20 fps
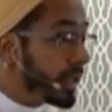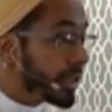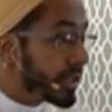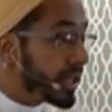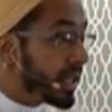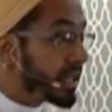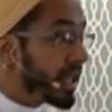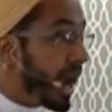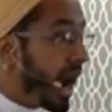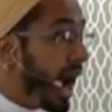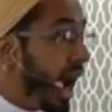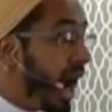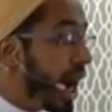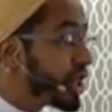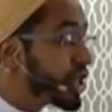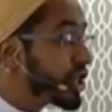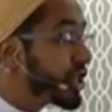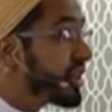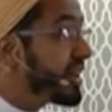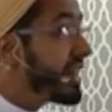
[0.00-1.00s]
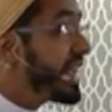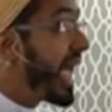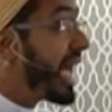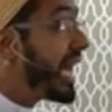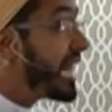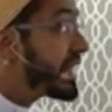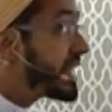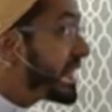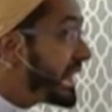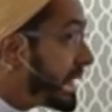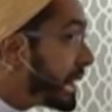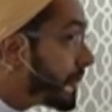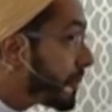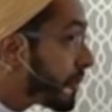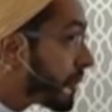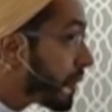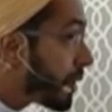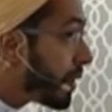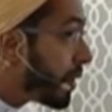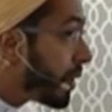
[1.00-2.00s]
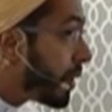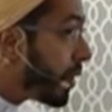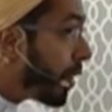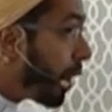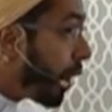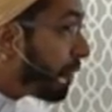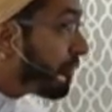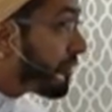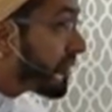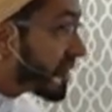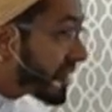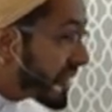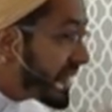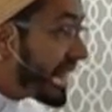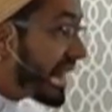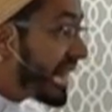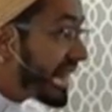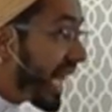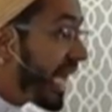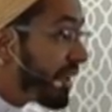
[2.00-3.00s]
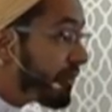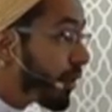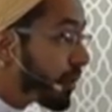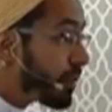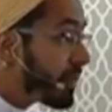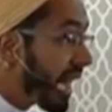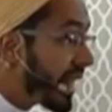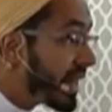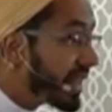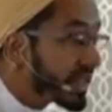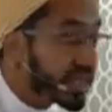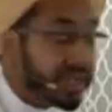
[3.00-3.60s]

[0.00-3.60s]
the harsh reality of real life on planet